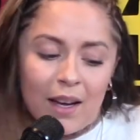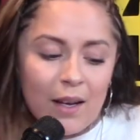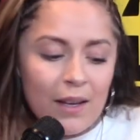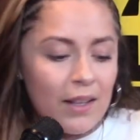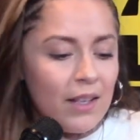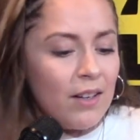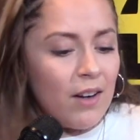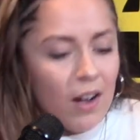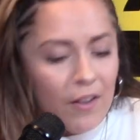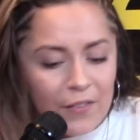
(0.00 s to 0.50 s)

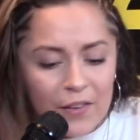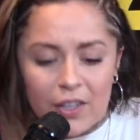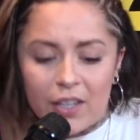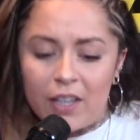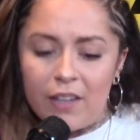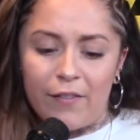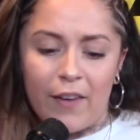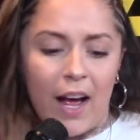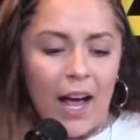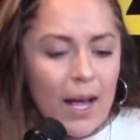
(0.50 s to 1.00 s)
You know, if you're
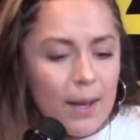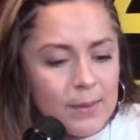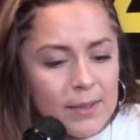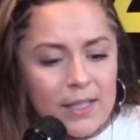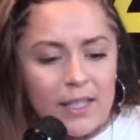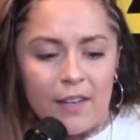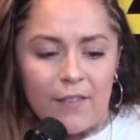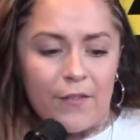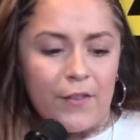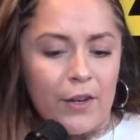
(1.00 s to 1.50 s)
good vibes
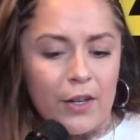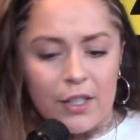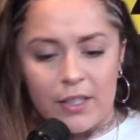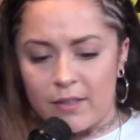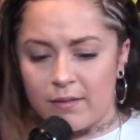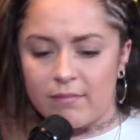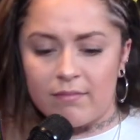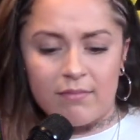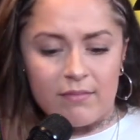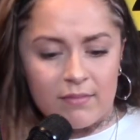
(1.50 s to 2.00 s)
and if
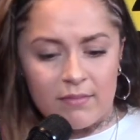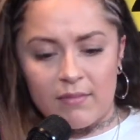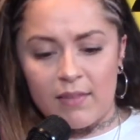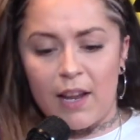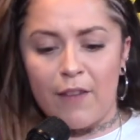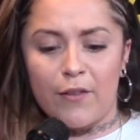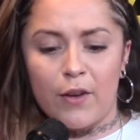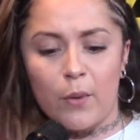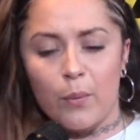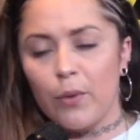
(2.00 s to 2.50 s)

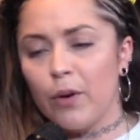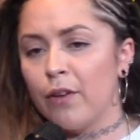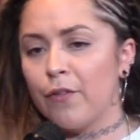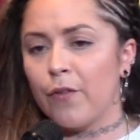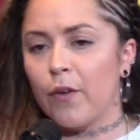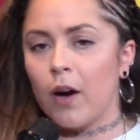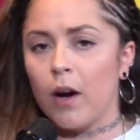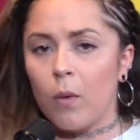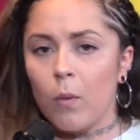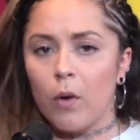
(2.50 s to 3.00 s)
you're rooting
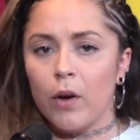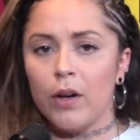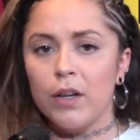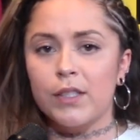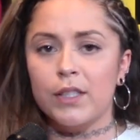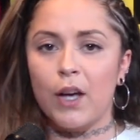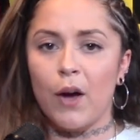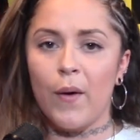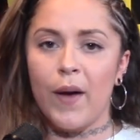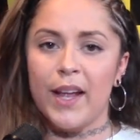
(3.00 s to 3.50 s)
for our
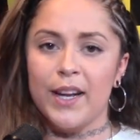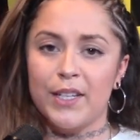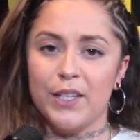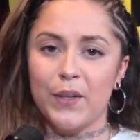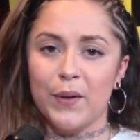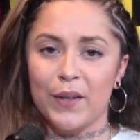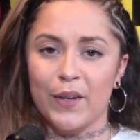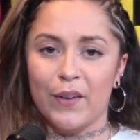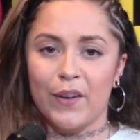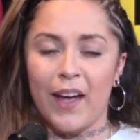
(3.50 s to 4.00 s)
Warriors, go ahead,
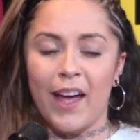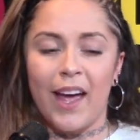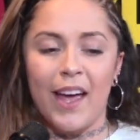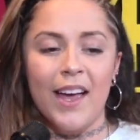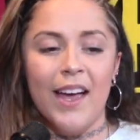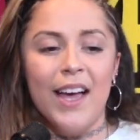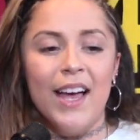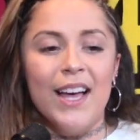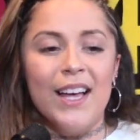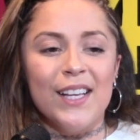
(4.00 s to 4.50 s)
do it. Okay.
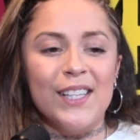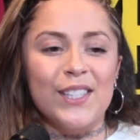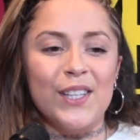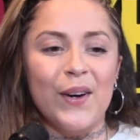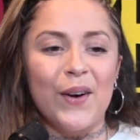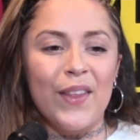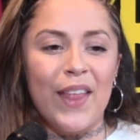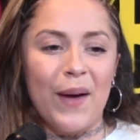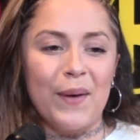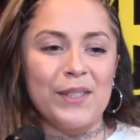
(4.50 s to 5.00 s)

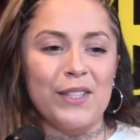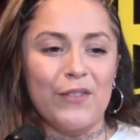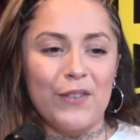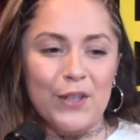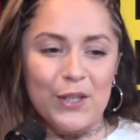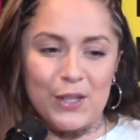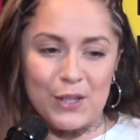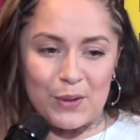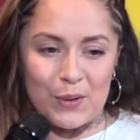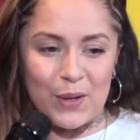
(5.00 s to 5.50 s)
So that was the
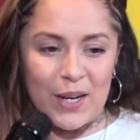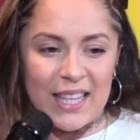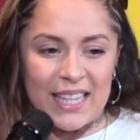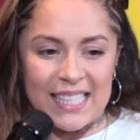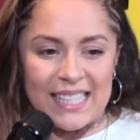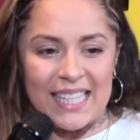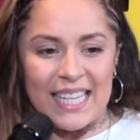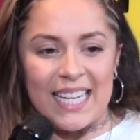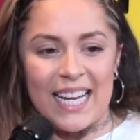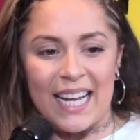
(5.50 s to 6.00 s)
first story.
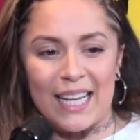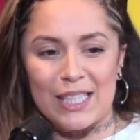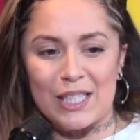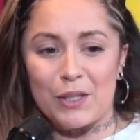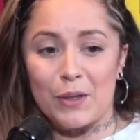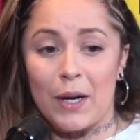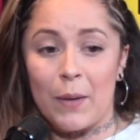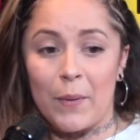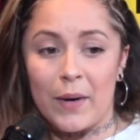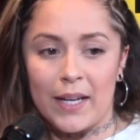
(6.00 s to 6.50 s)
This next
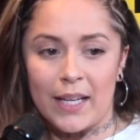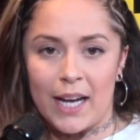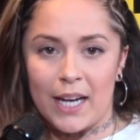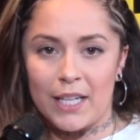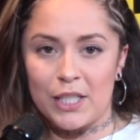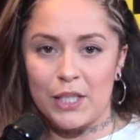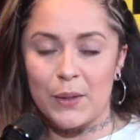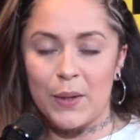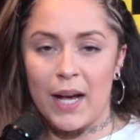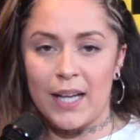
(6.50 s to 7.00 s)
story I want to get
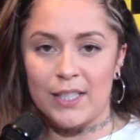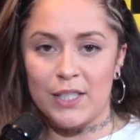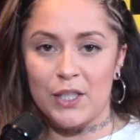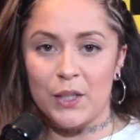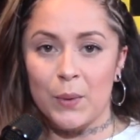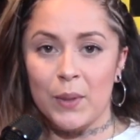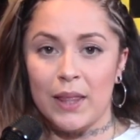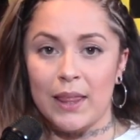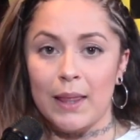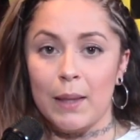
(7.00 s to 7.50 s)
to has to do
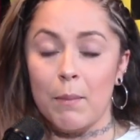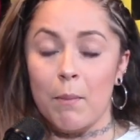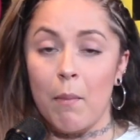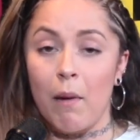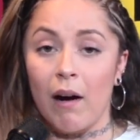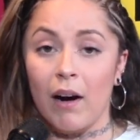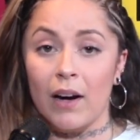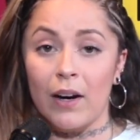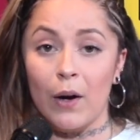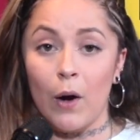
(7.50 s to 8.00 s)
with
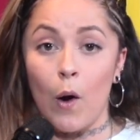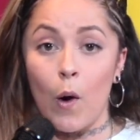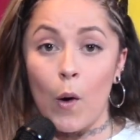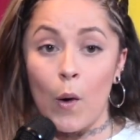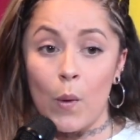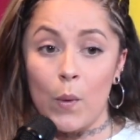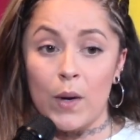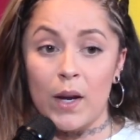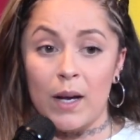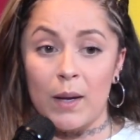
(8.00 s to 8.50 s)
Lamar
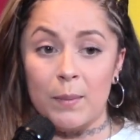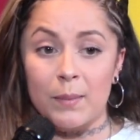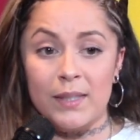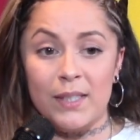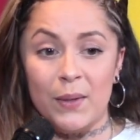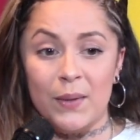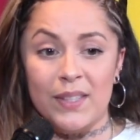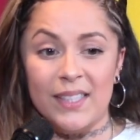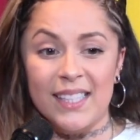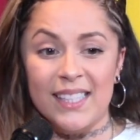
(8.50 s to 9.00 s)
Odom.
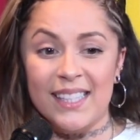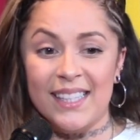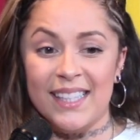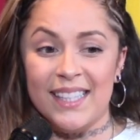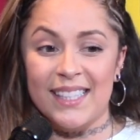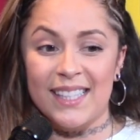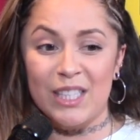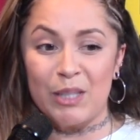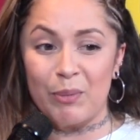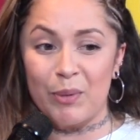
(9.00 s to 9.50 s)
So this
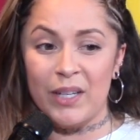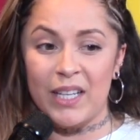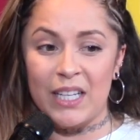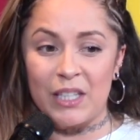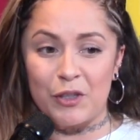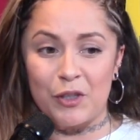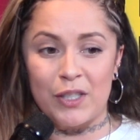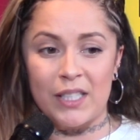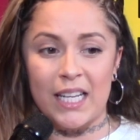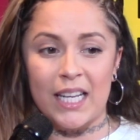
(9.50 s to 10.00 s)
is pretty
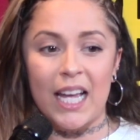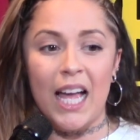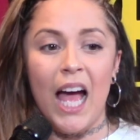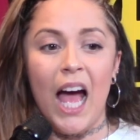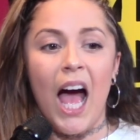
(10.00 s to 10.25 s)
interesting.